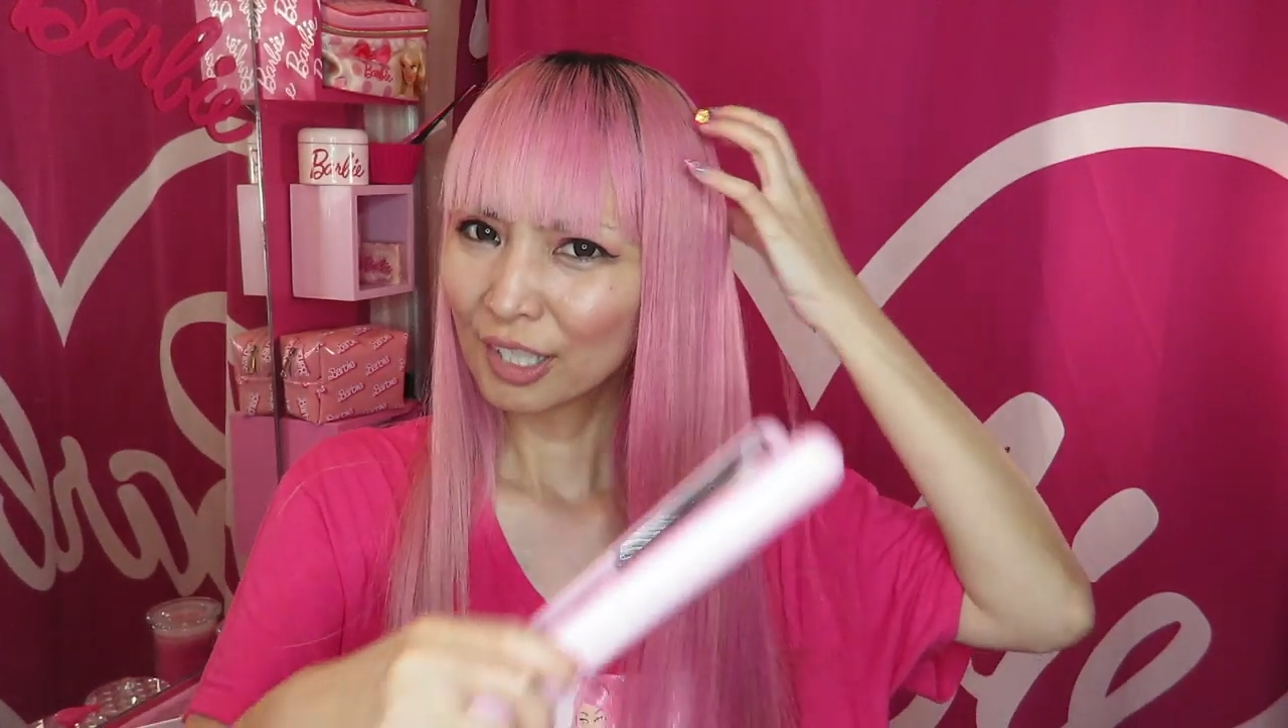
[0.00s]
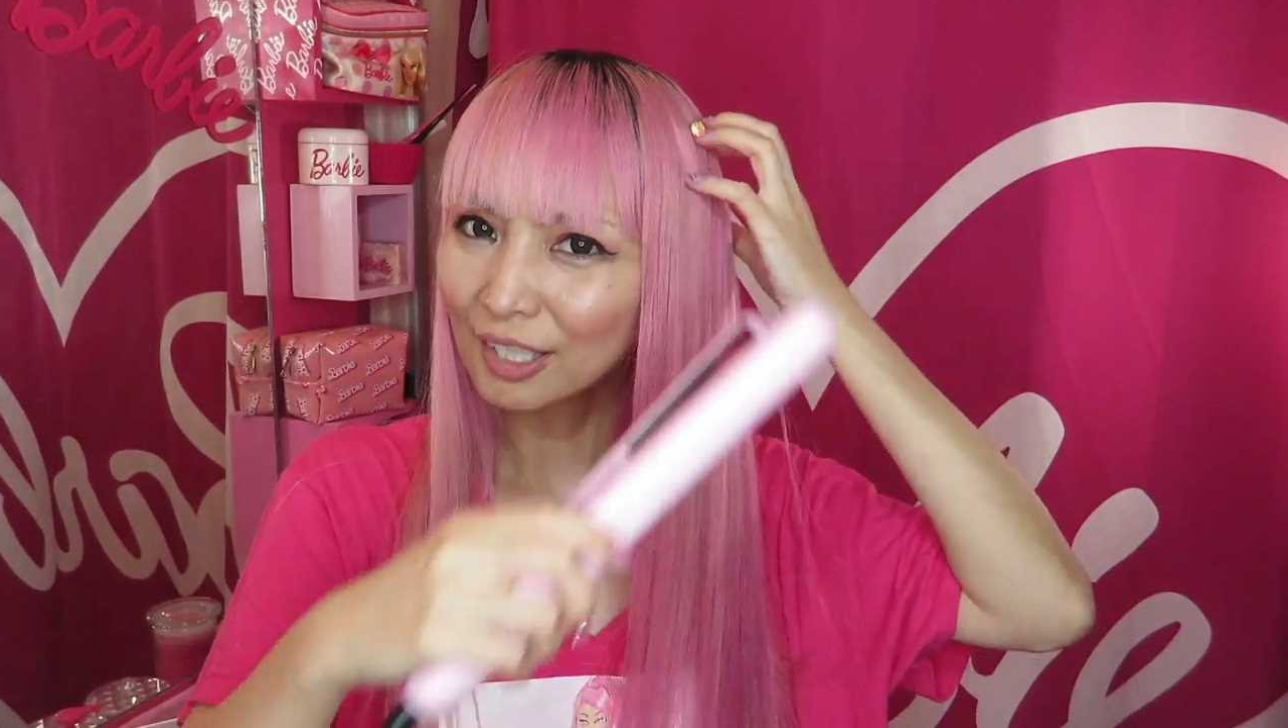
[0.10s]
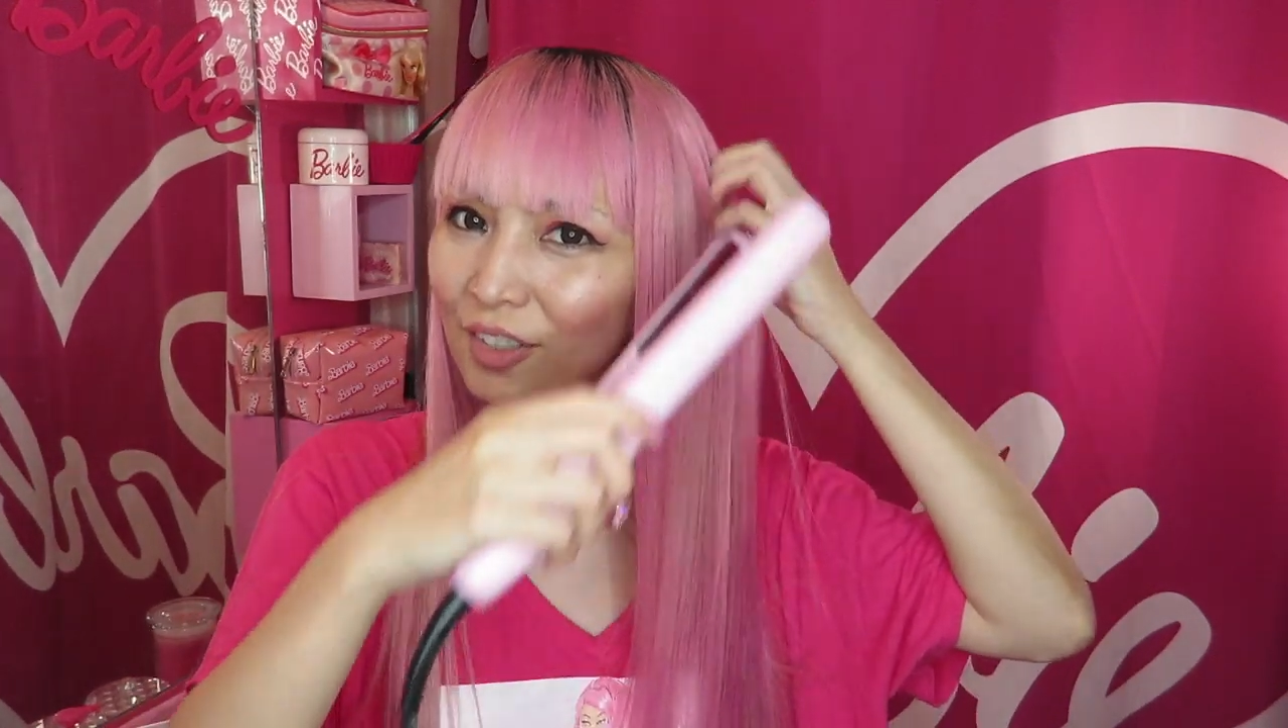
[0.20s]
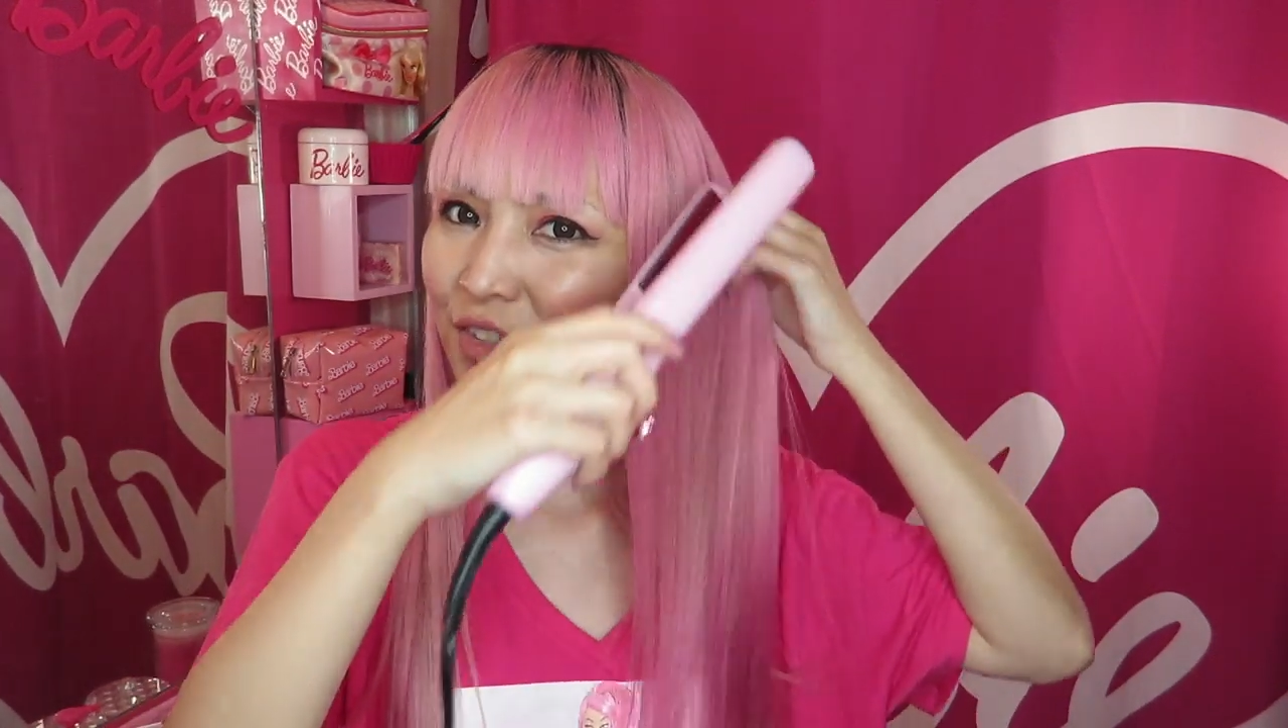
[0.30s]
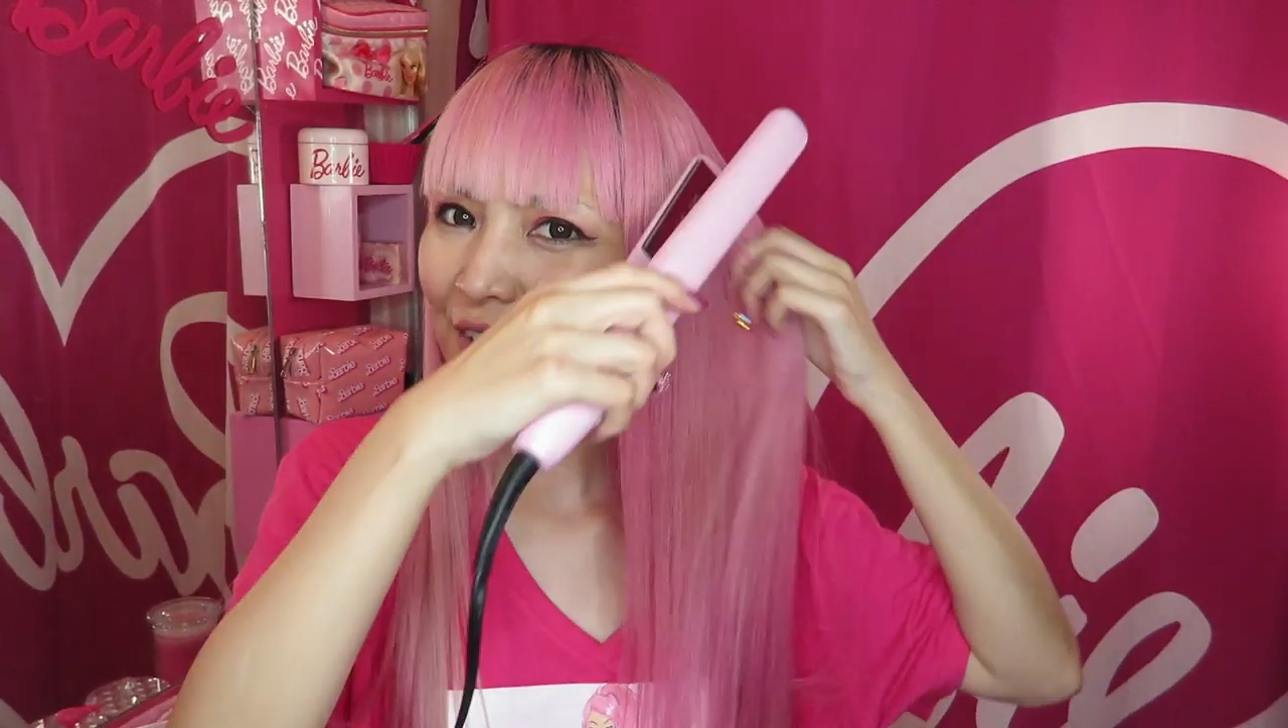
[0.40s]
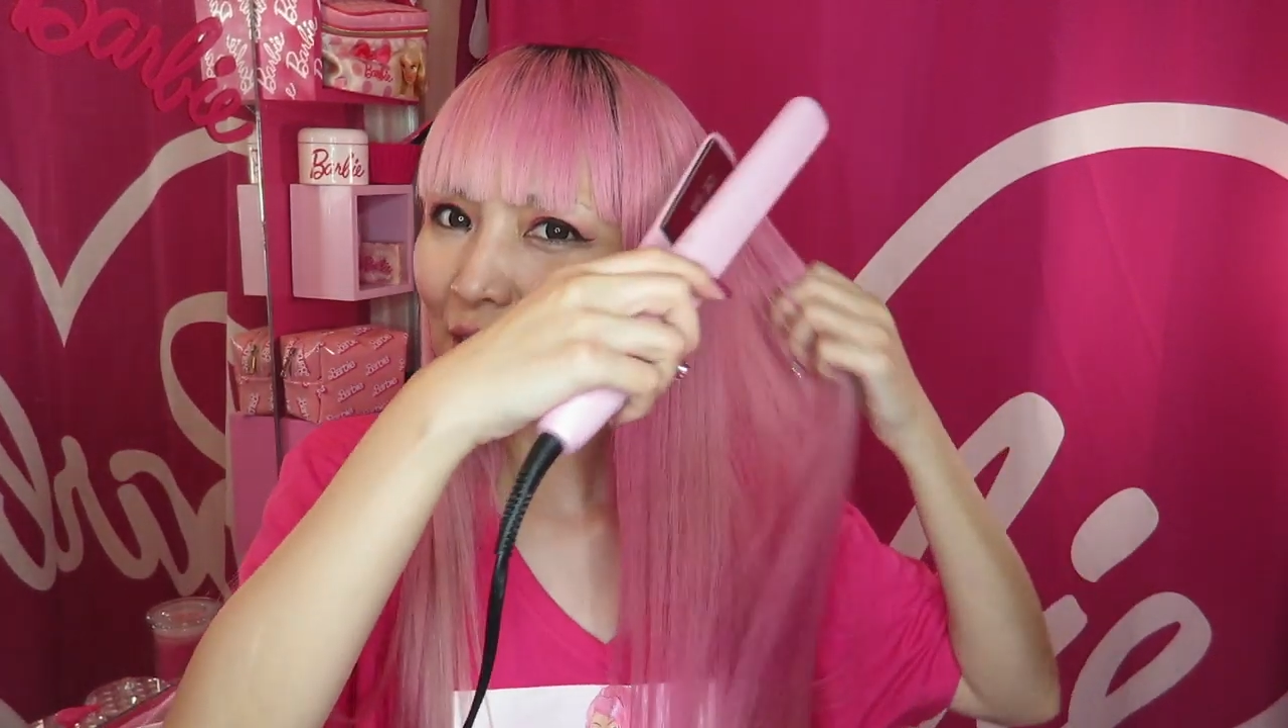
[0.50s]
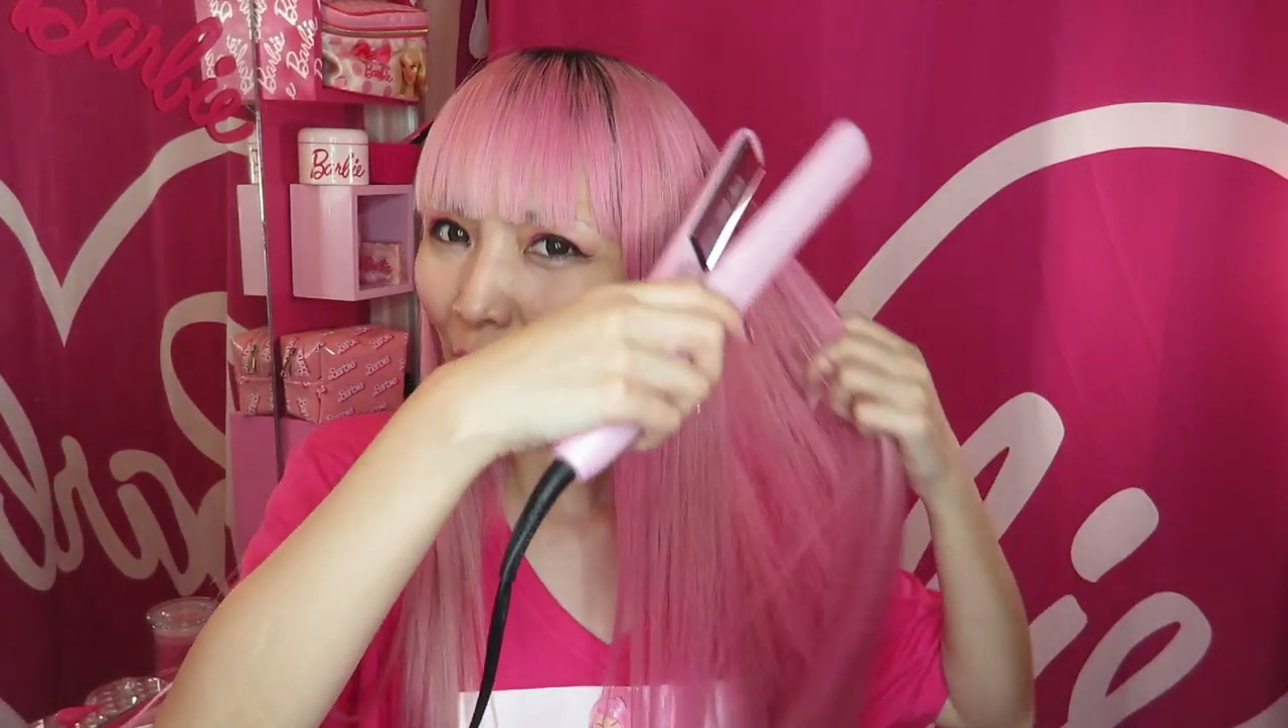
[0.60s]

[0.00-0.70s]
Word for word: it still